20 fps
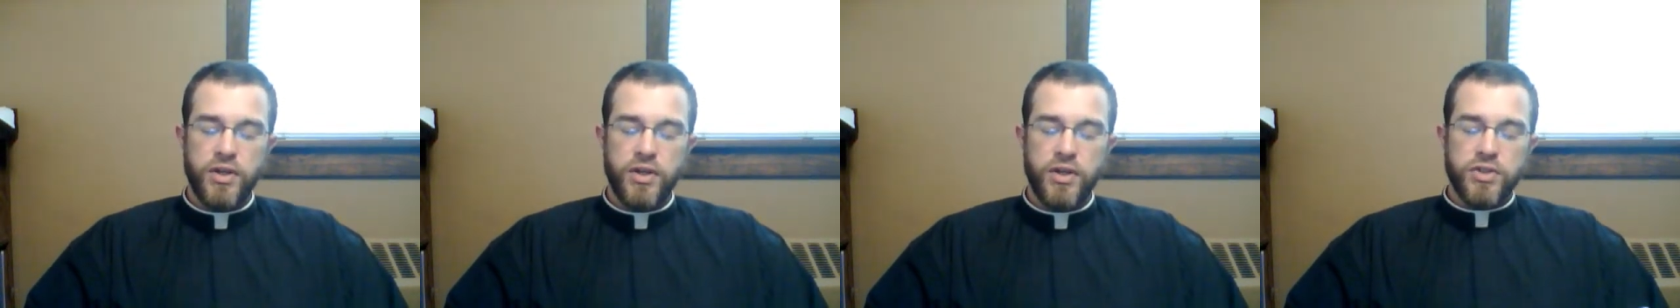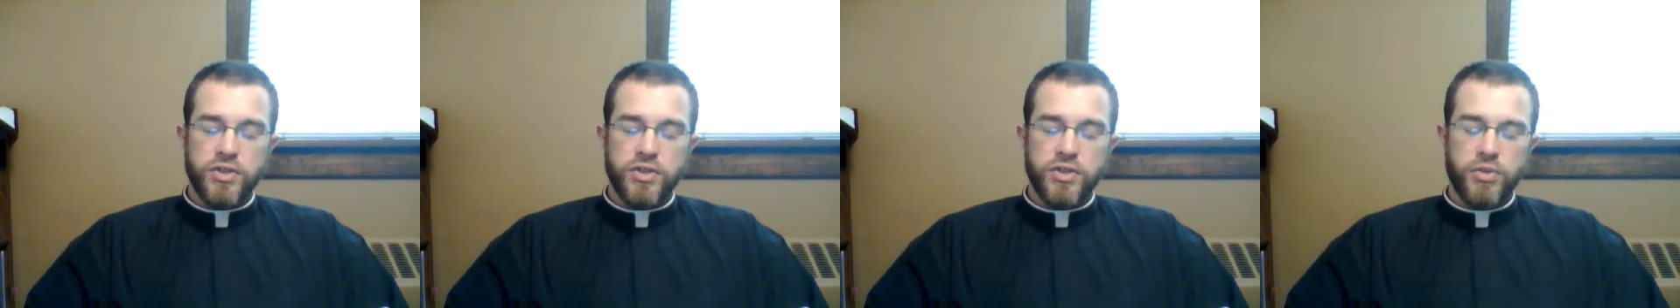
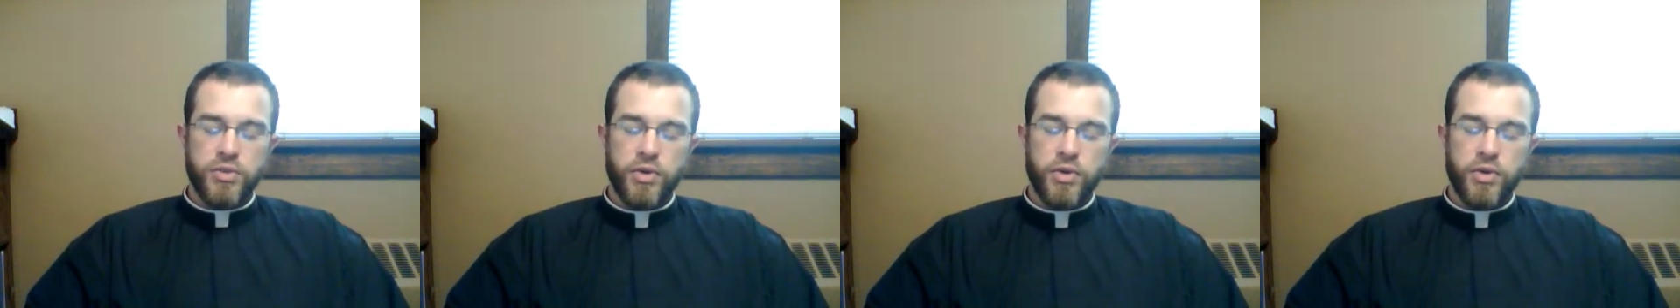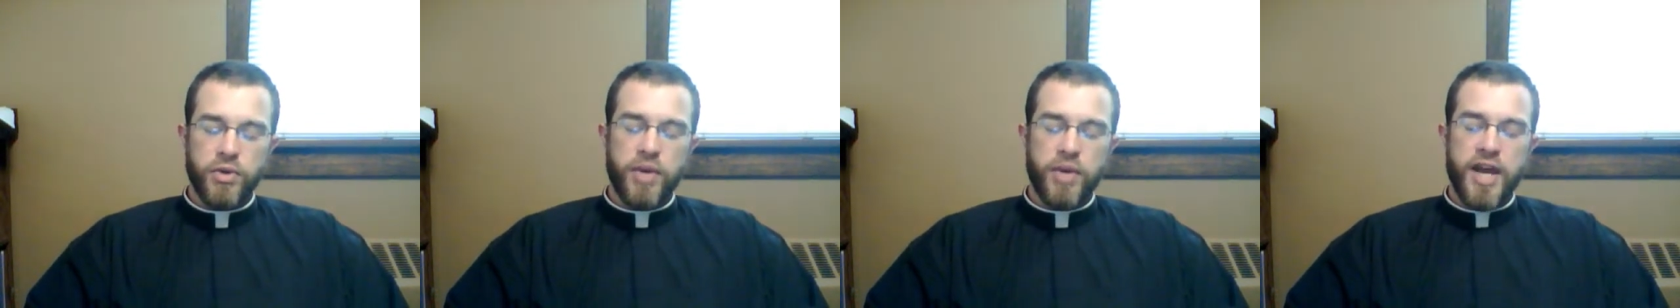So what do
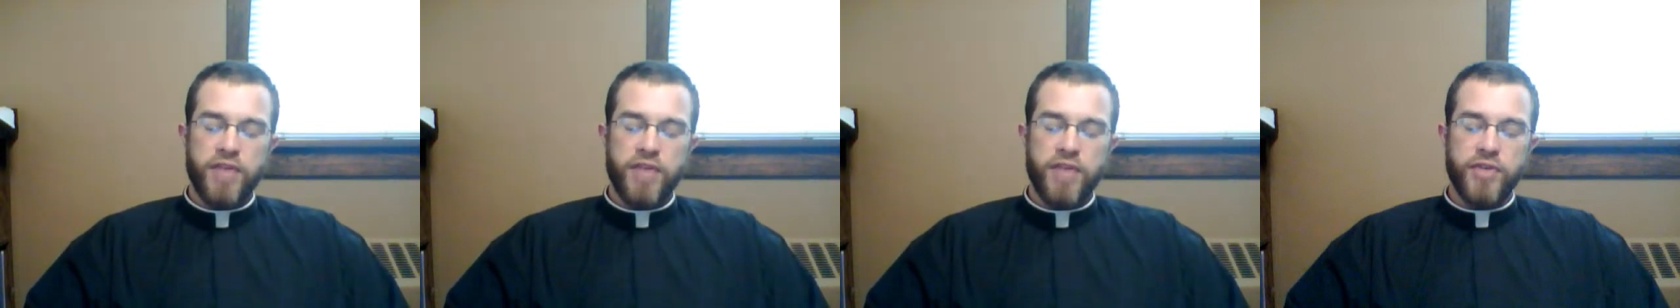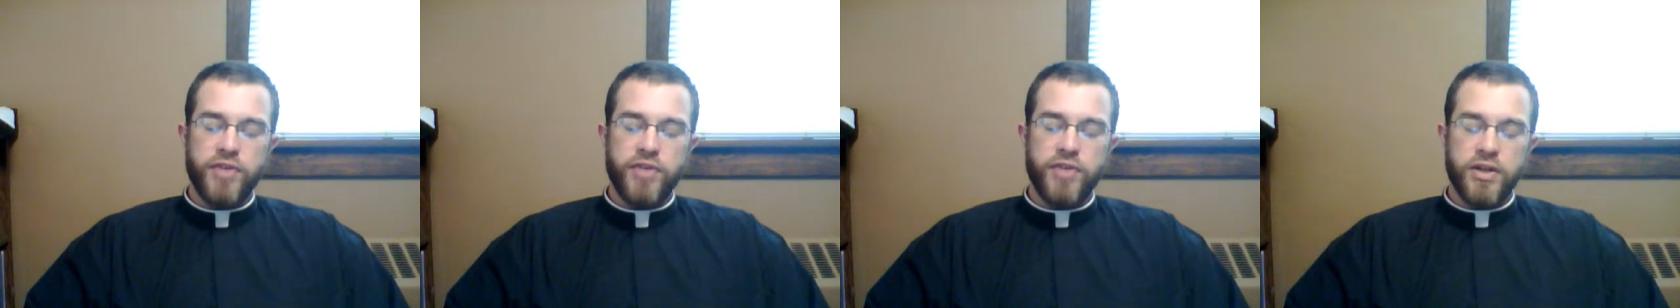we
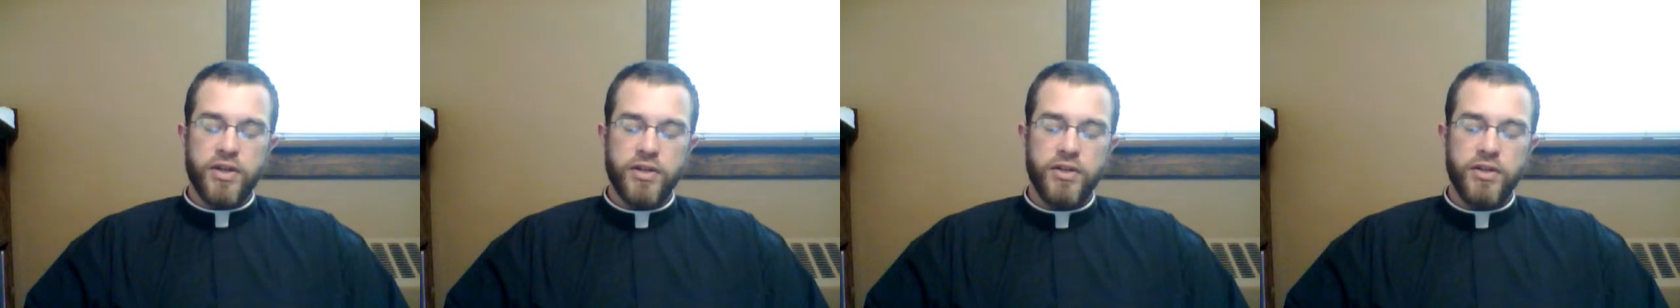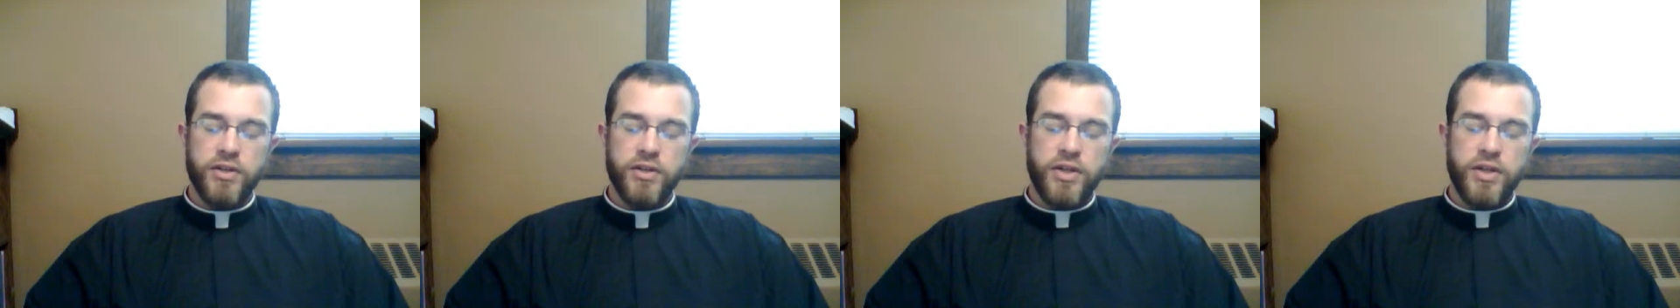have here?
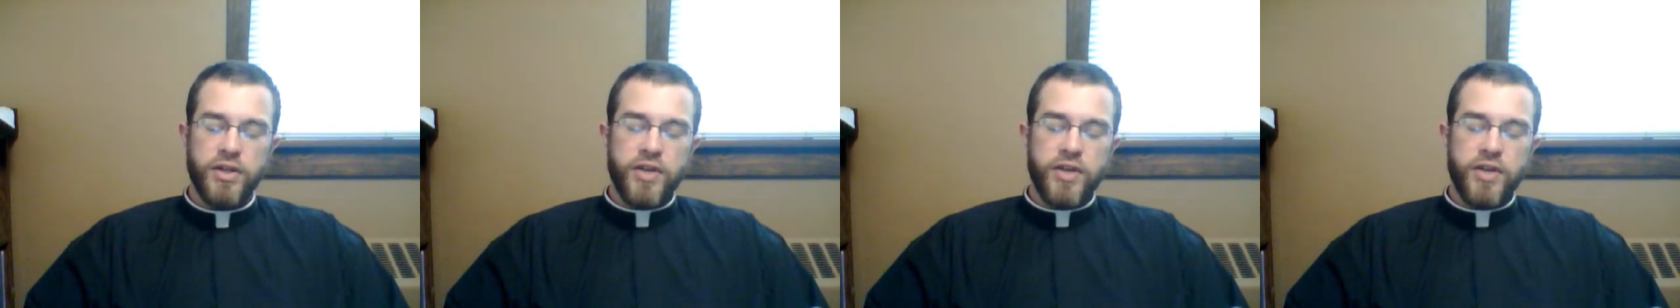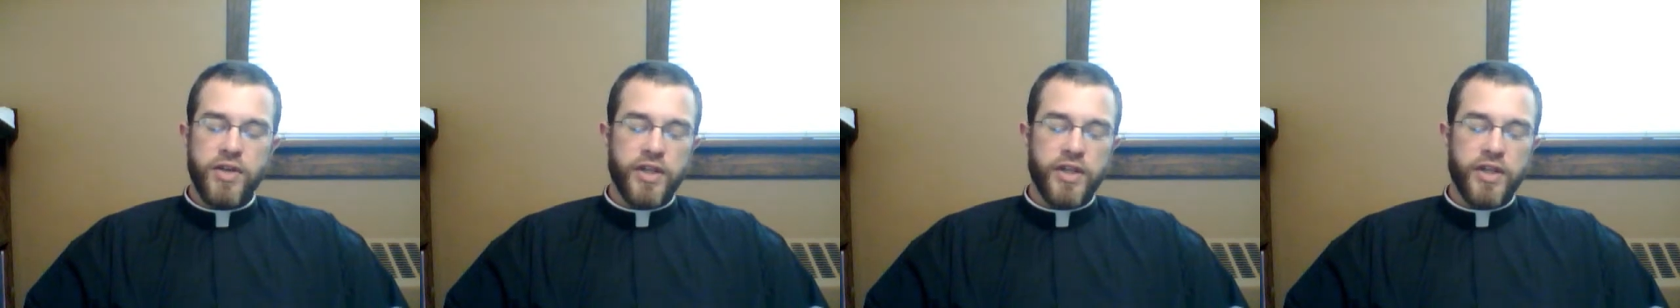
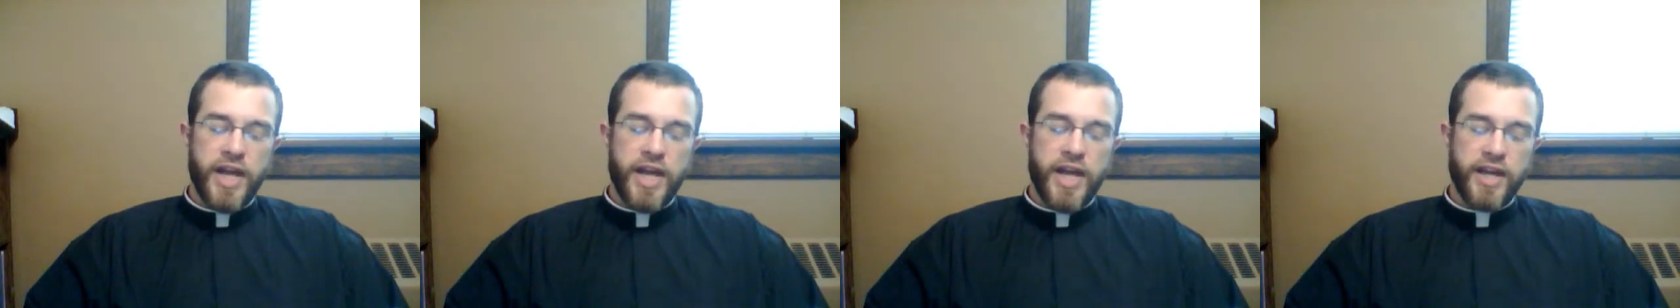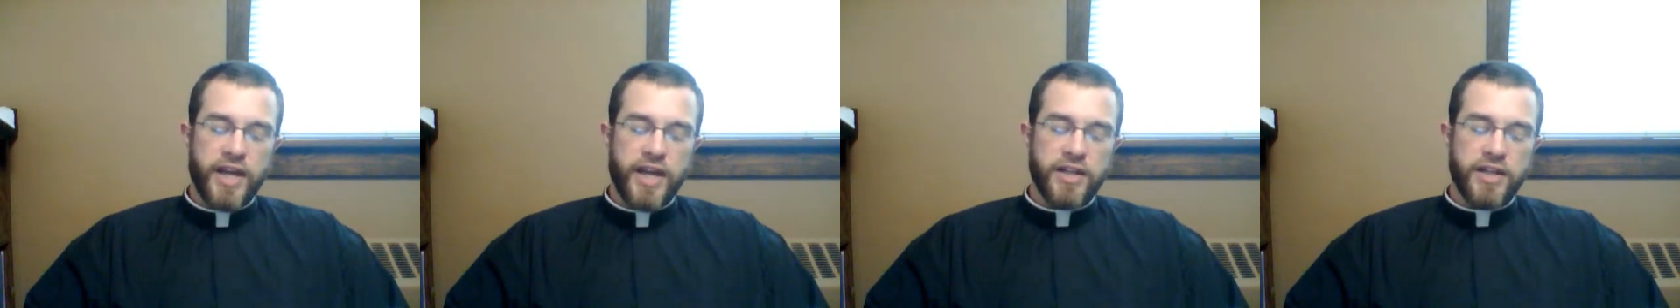The
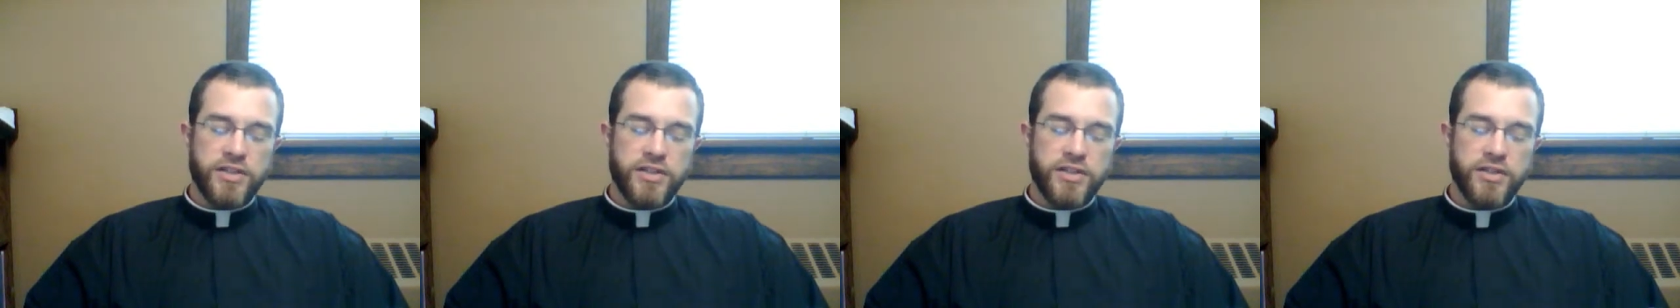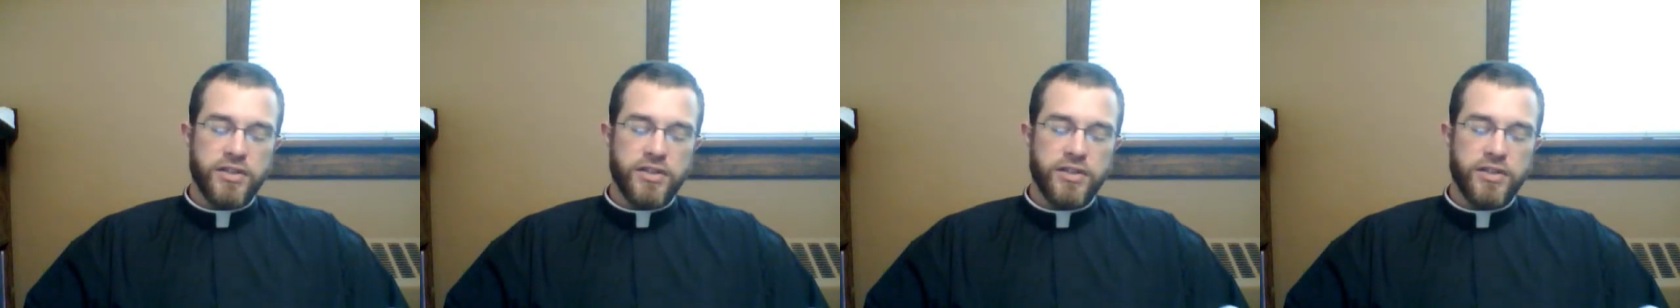legate,